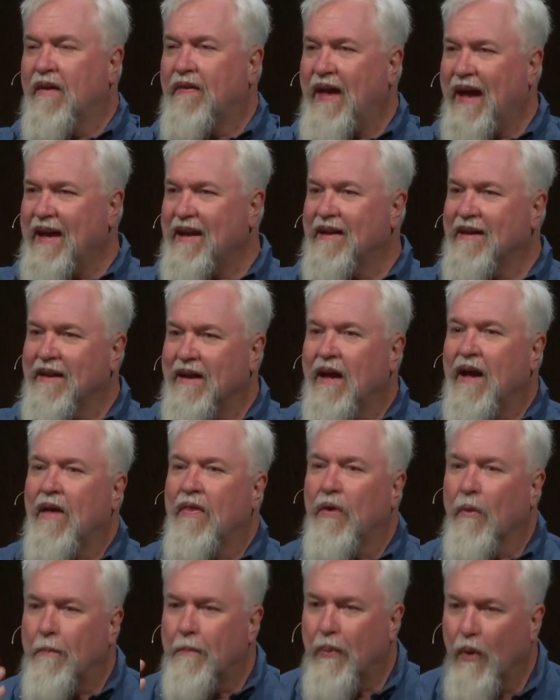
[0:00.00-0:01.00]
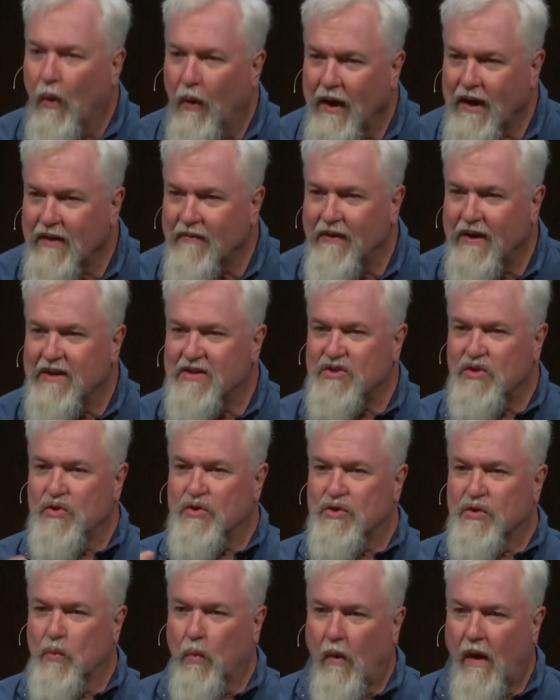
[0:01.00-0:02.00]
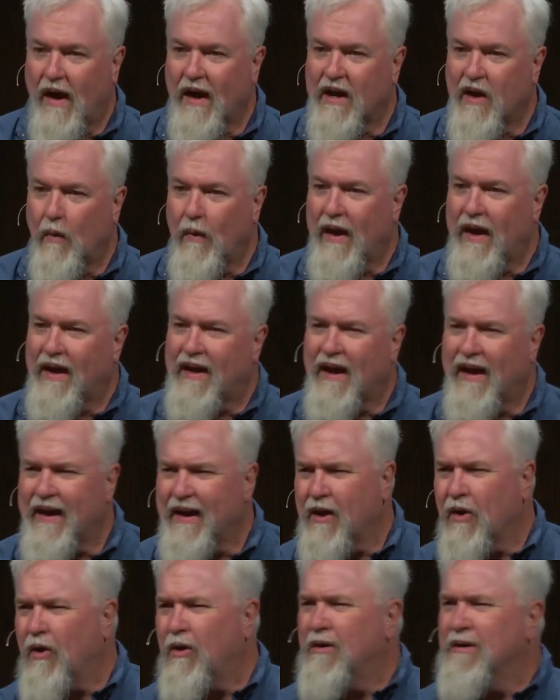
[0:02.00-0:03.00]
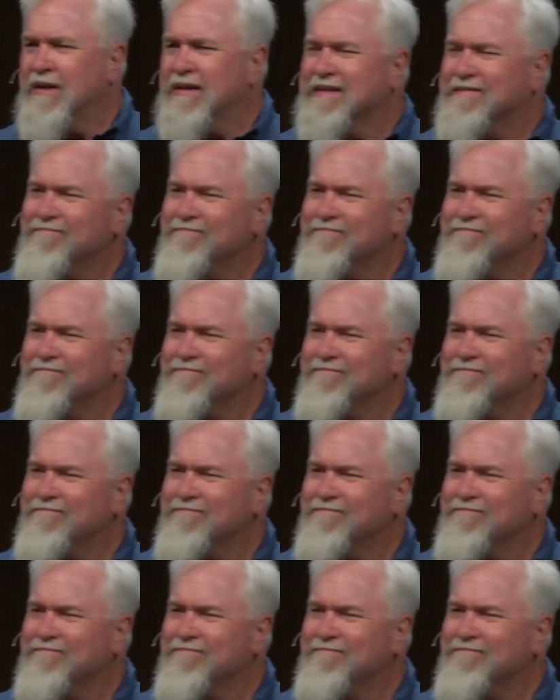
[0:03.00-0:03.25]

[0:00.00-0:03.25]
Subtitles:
that the point of it is you should walk away and kind of go,